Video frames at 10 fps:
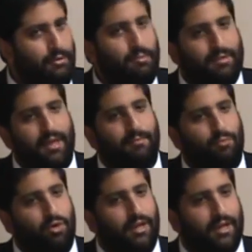Right, but their
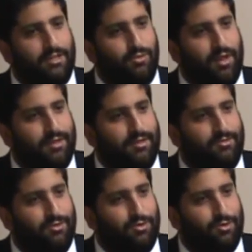morning is
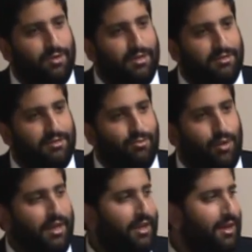relative to his
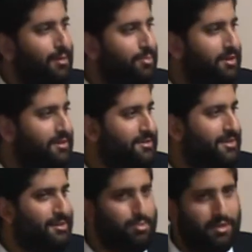waking up and his
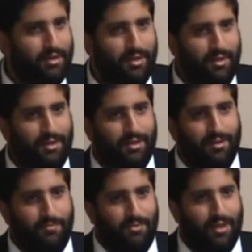sleeping.
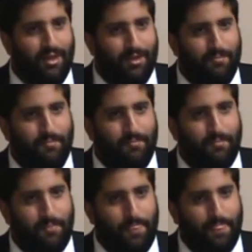Um,
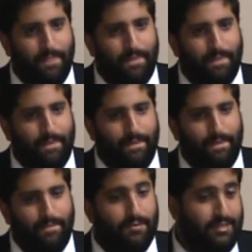
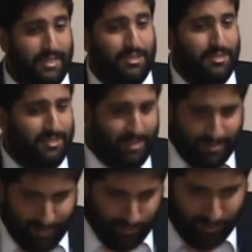it's actually in this
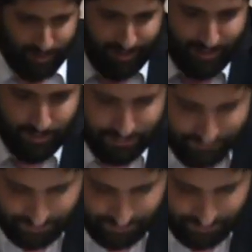halakha, we're going to get to.